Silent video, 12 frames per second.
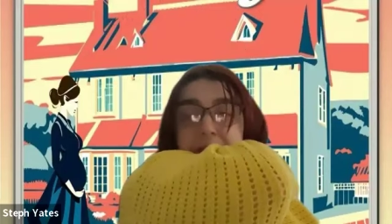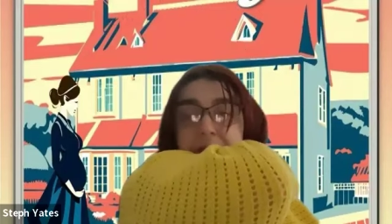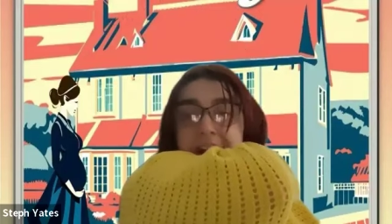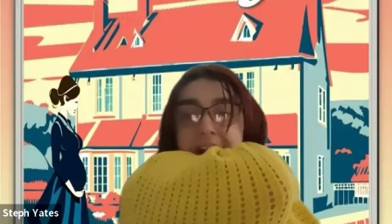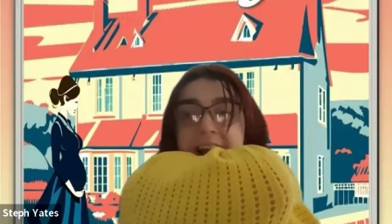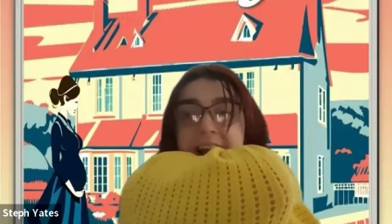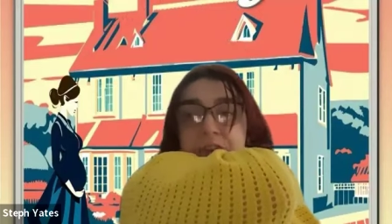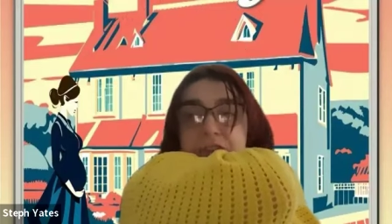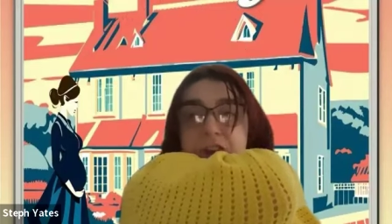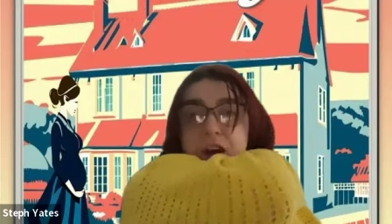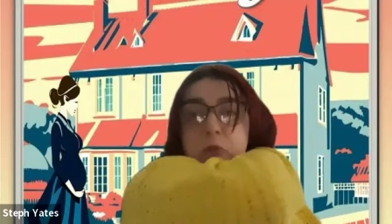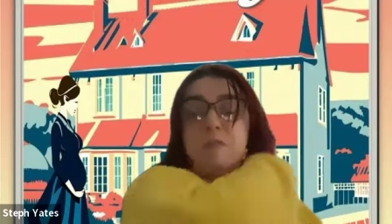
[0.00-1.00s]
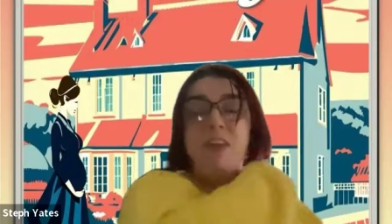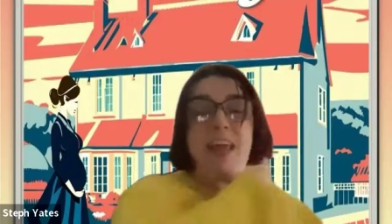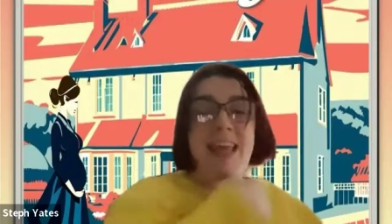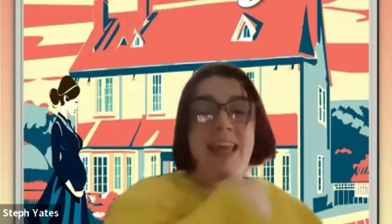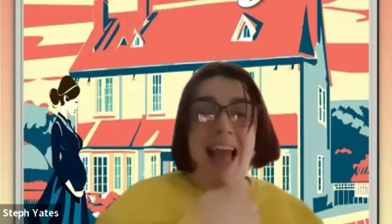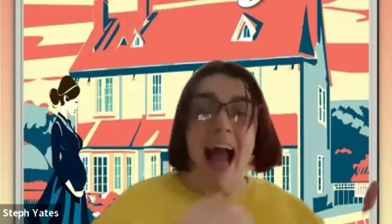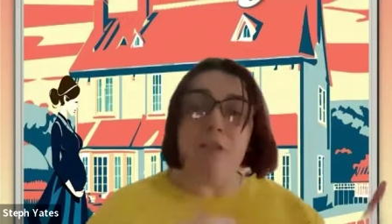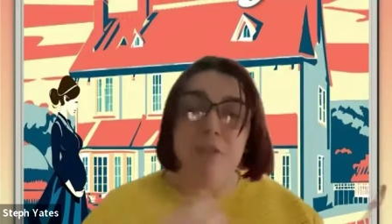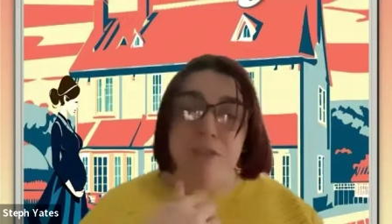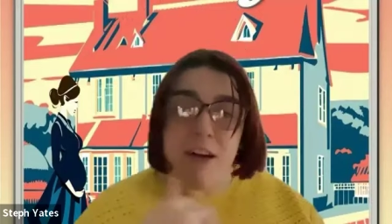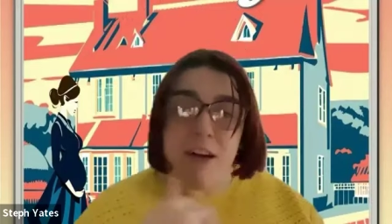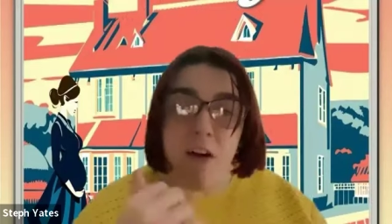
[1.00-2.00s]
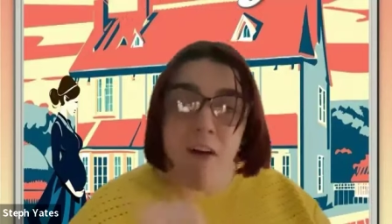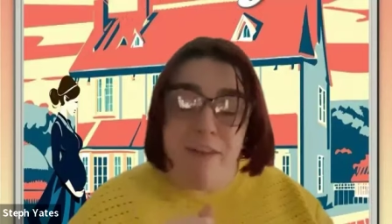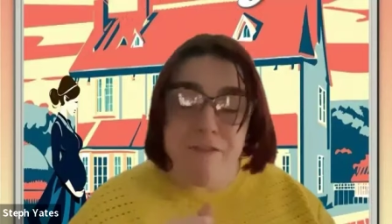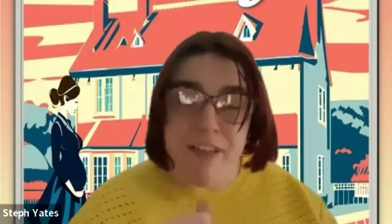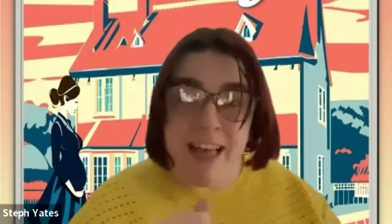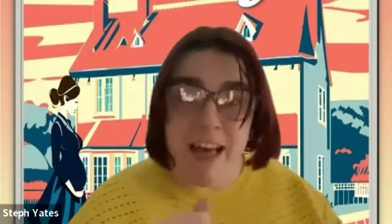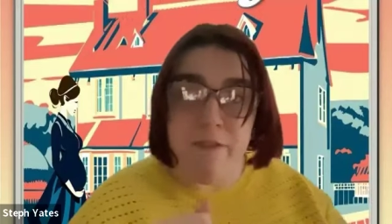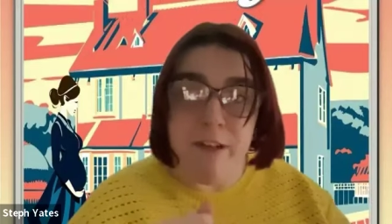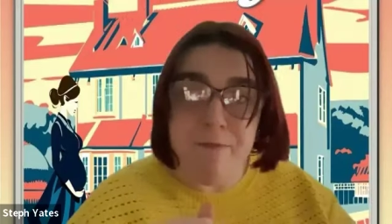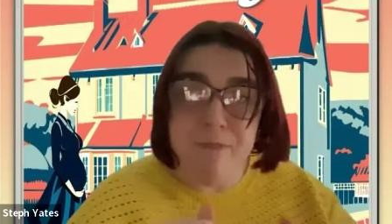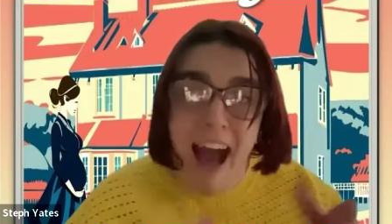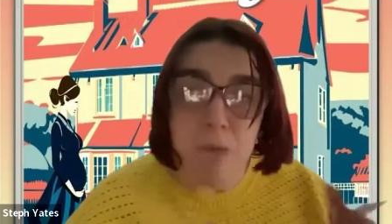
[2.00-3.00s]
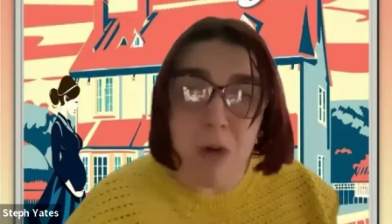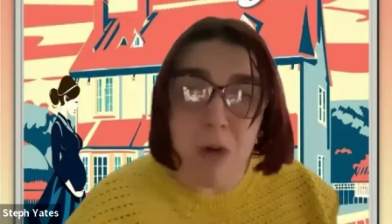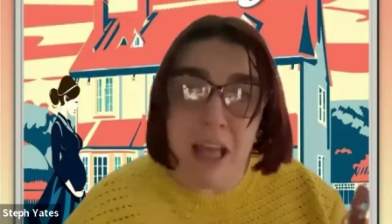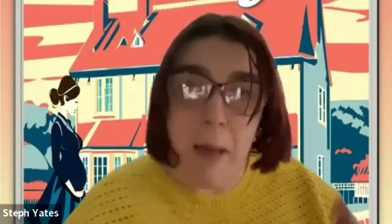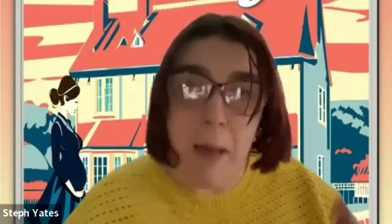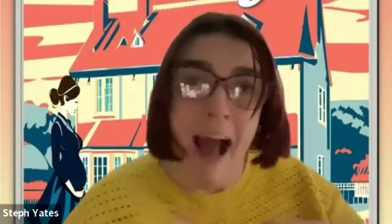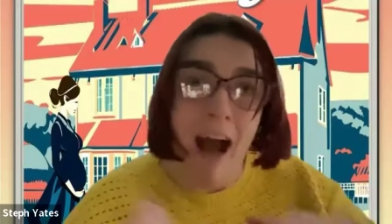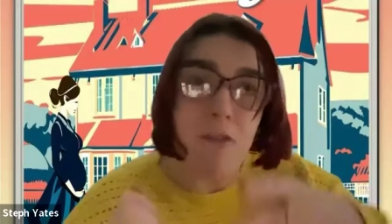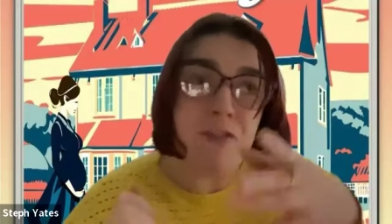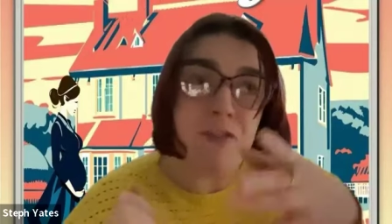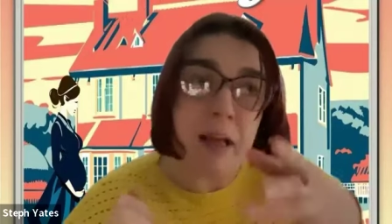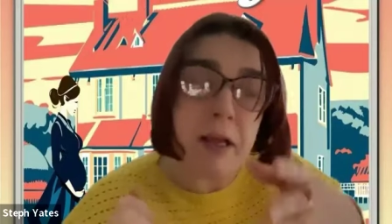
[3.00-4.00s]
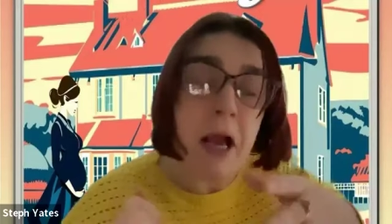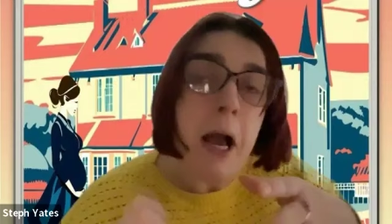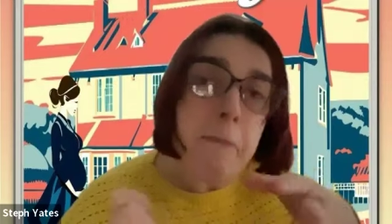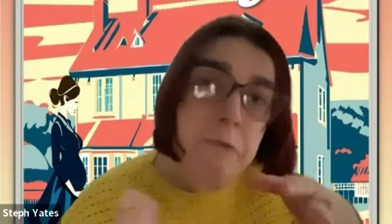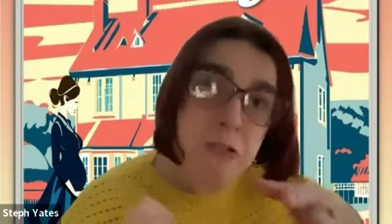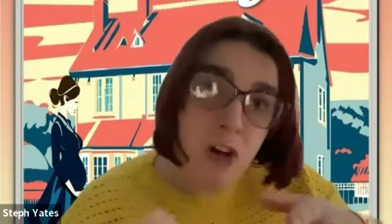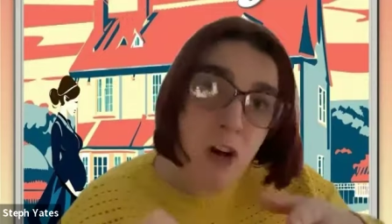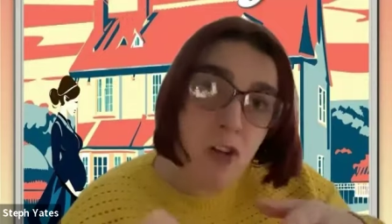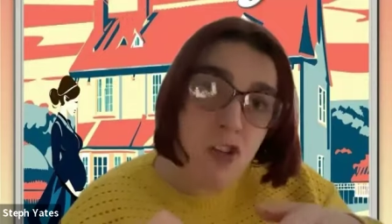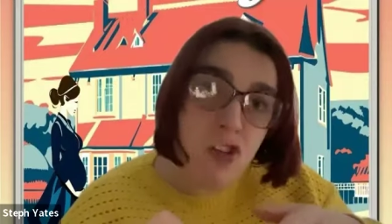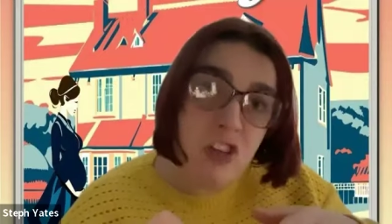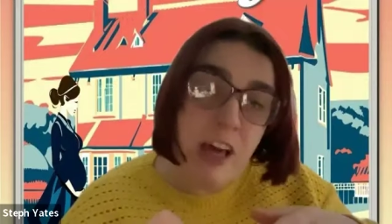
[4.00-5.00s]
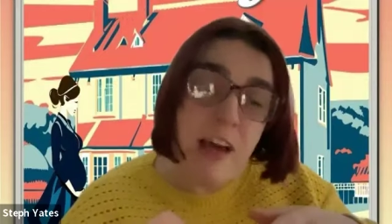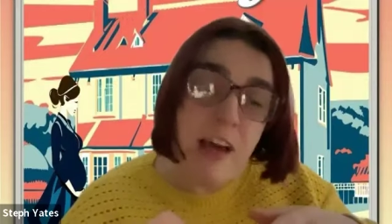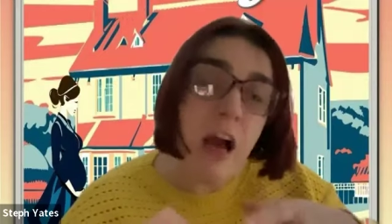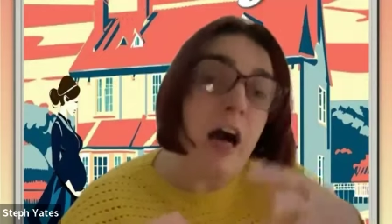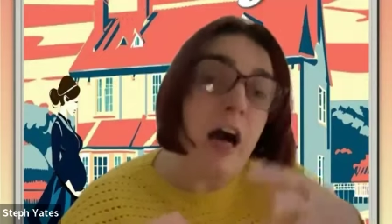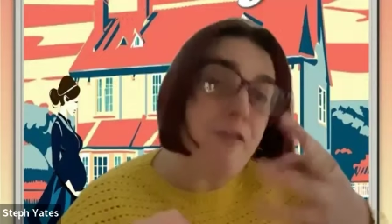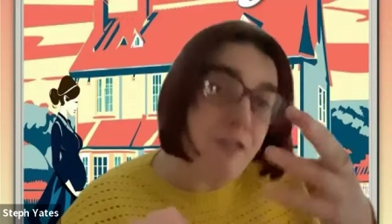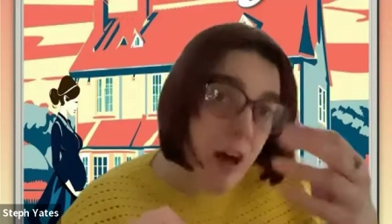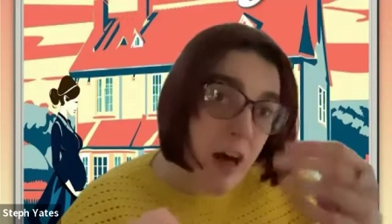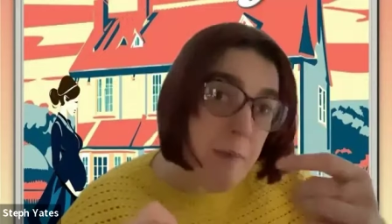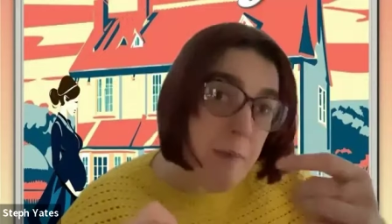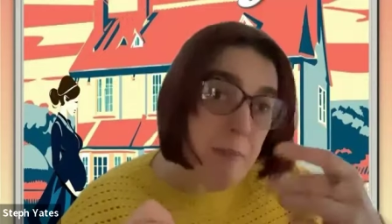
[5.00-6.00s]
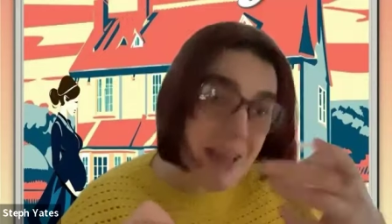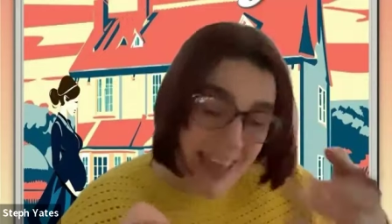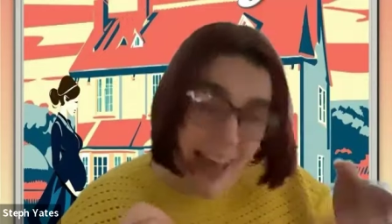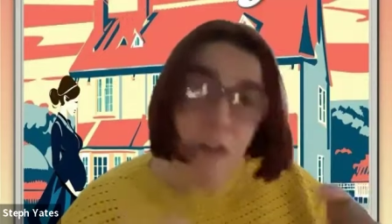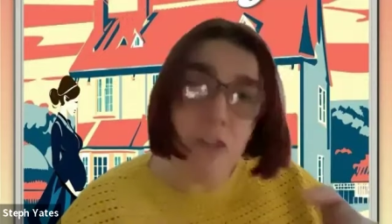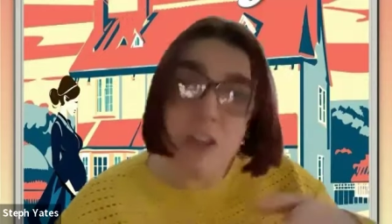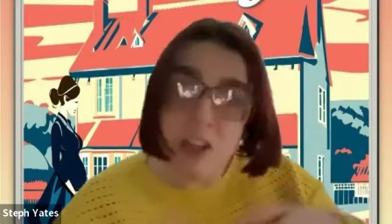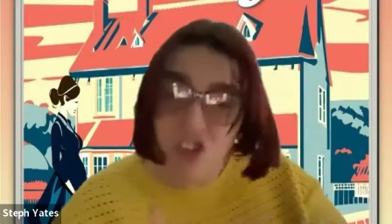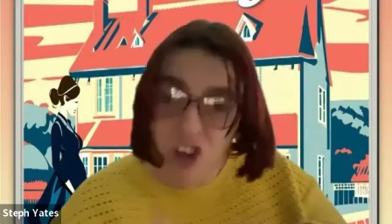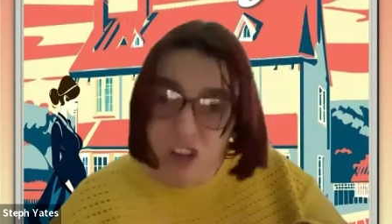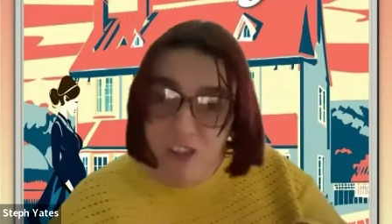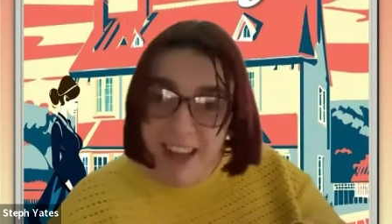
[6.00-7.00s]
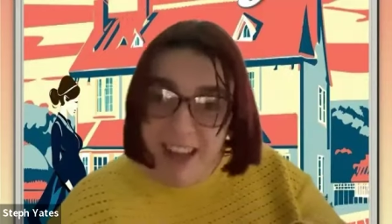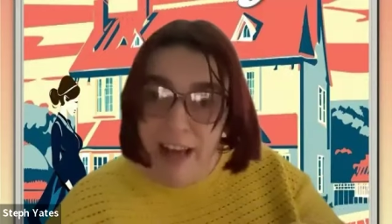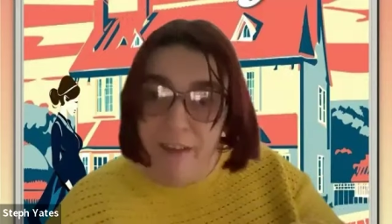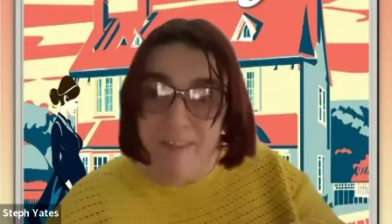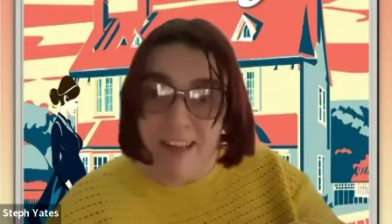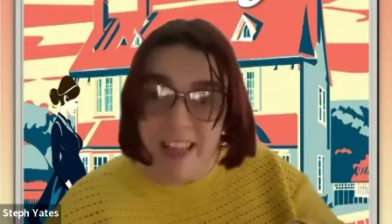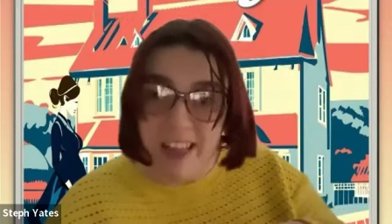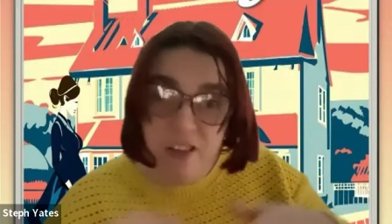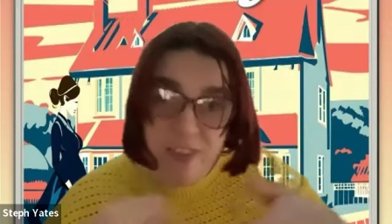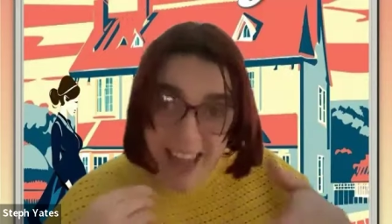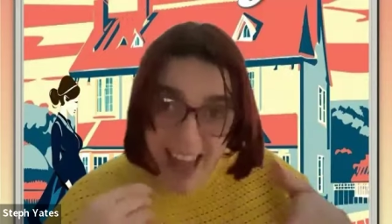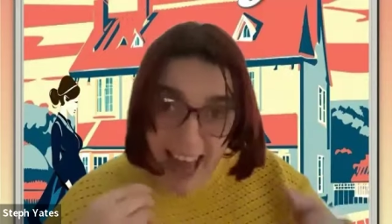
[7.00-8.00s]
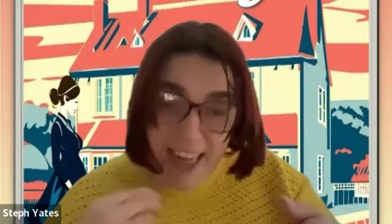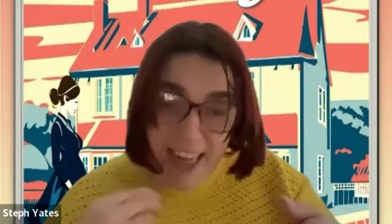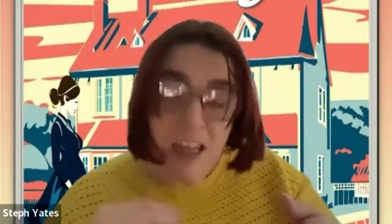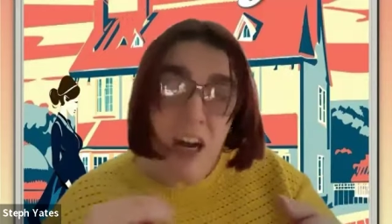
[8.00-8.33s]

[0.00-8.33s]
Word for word: doing the interview with yourself and Olivia, and that was about the production of uh, Matilda Junior that you did